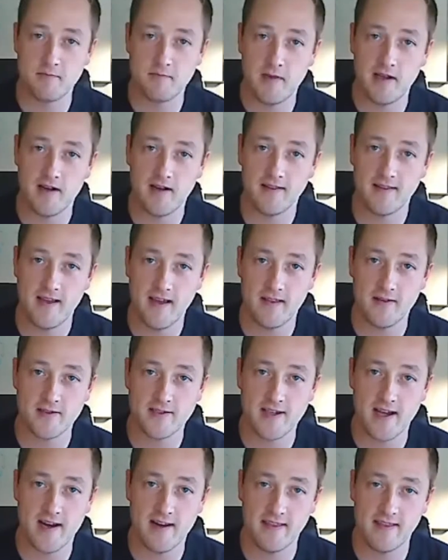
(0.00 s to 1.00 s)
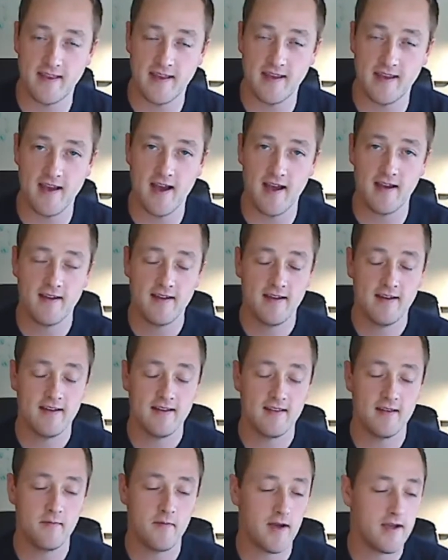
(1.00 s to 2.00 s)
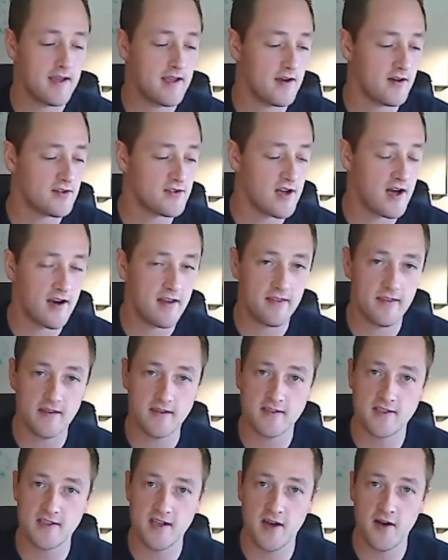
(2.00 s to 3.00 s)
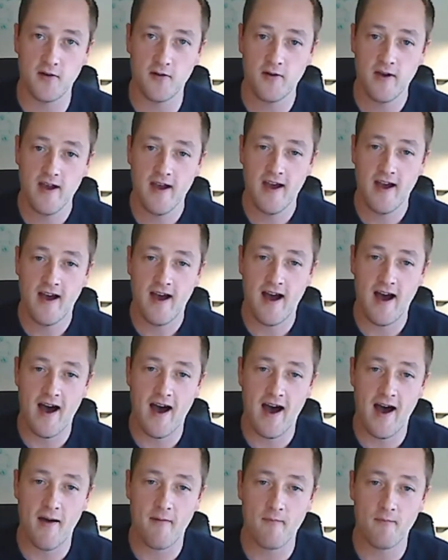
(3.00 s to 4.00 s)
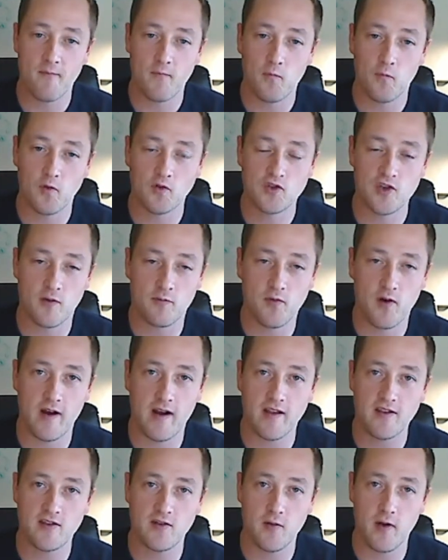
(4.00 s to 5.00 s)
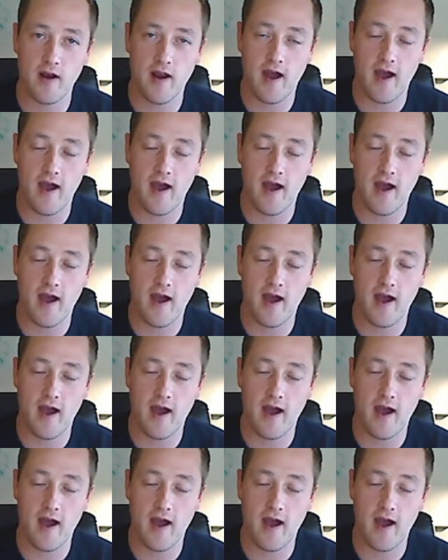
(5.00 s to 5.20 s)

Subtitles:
being on the other side of the mic here, Jonathan. So we'll jump right into it.